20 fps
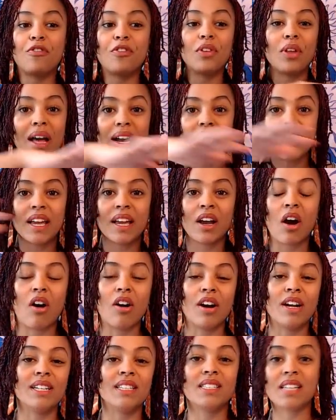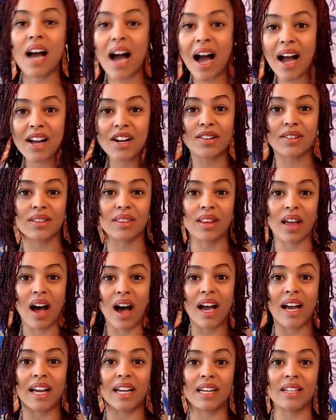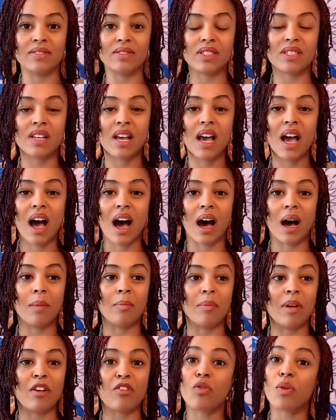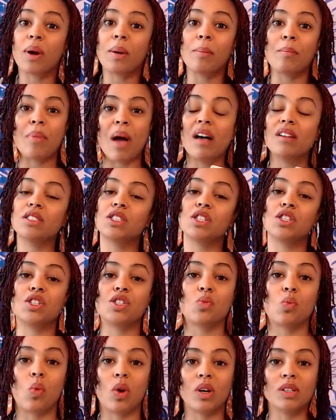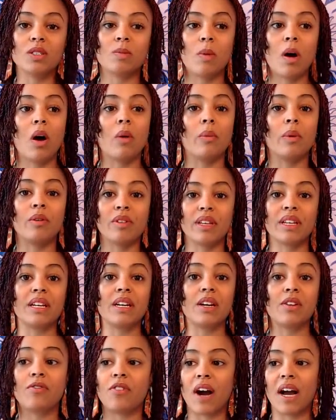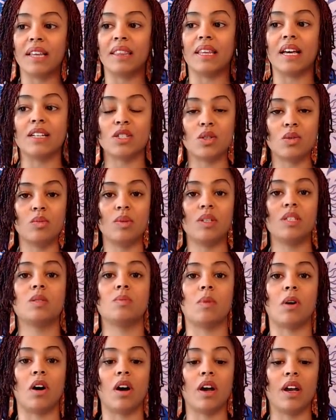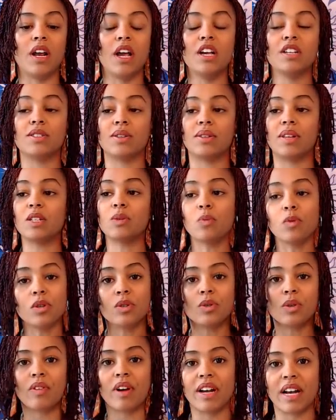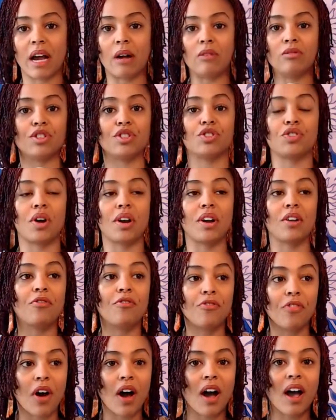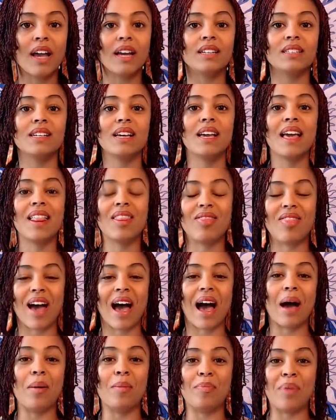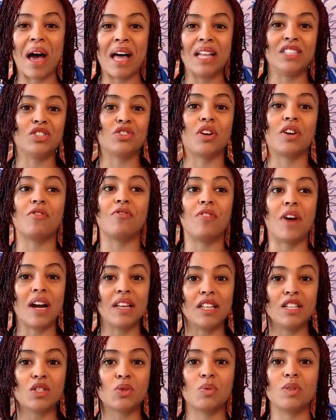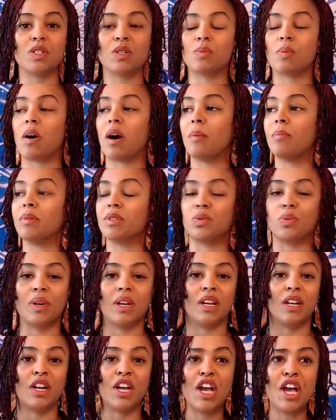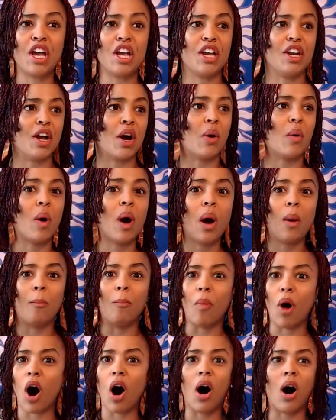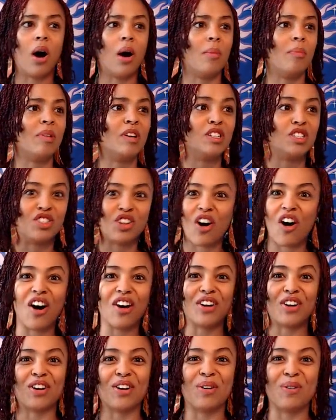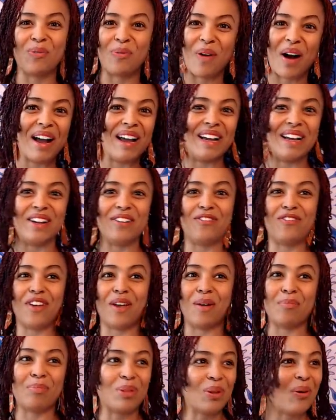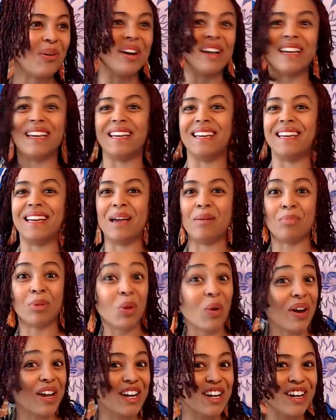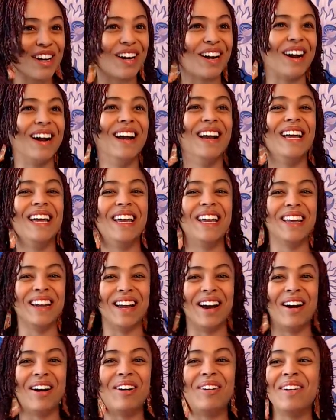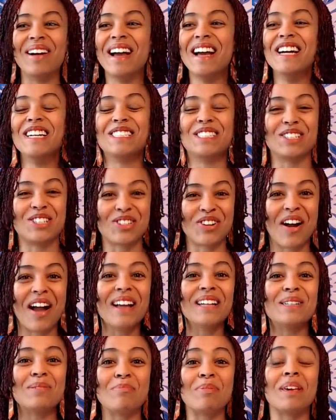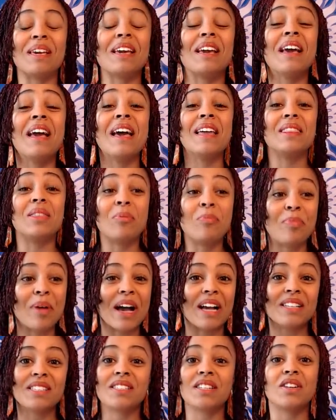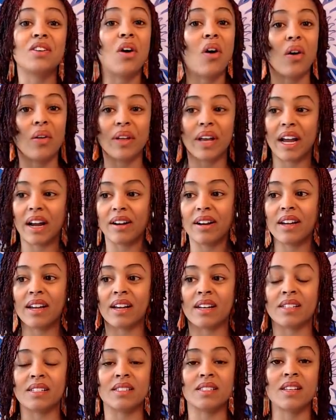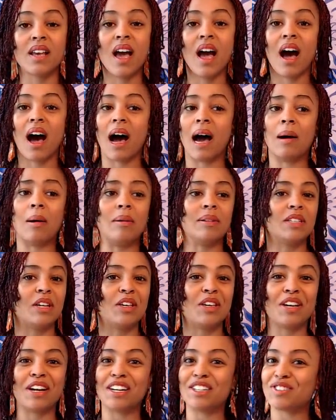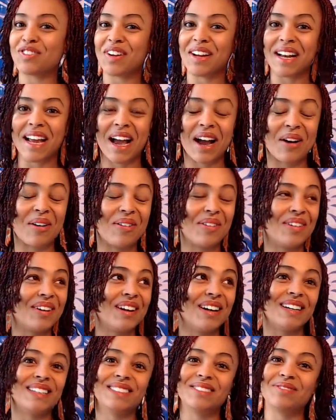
flooding our entire lives um, if we're imbalanced in just one spot. We really need to find that sweet spot. So that's what we're doing right now, is just trying to find that balance, trying to find that sweet spot between, you know, mom, daughter, wife, employee, employer, you know, just trying to be the best in all areas. Uh, I'm telling you guys right now,